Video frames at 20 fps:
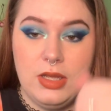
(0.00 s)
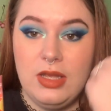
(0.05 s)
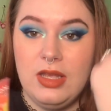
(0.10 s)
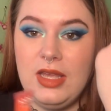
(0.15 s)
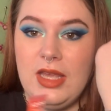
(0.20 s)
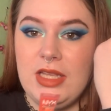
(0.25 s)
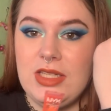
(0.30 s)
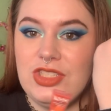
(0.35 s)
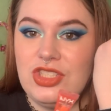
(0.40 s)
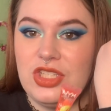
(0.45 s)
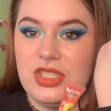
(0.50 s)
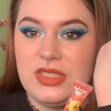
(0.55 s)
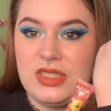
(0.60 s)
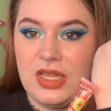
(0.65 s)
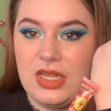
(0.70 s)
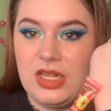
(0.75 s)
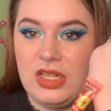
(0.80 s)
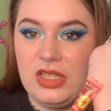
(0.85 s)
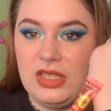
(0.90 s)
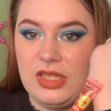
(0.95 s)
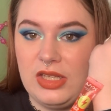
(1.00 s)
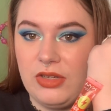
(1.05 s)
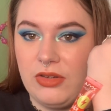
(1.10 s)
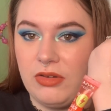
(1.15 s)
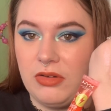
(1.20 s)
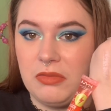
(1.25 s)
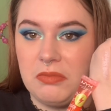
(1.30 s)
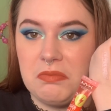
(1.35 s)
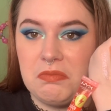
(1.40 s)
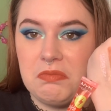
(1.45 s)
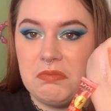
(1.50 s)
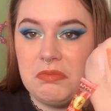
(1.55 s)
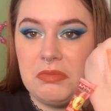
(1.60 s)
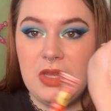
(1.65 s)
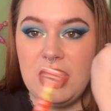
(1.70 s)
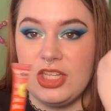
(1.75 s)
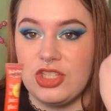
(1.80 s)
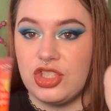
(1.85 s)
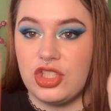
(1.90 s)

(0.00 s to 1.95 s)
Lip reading: It's just a clear-ish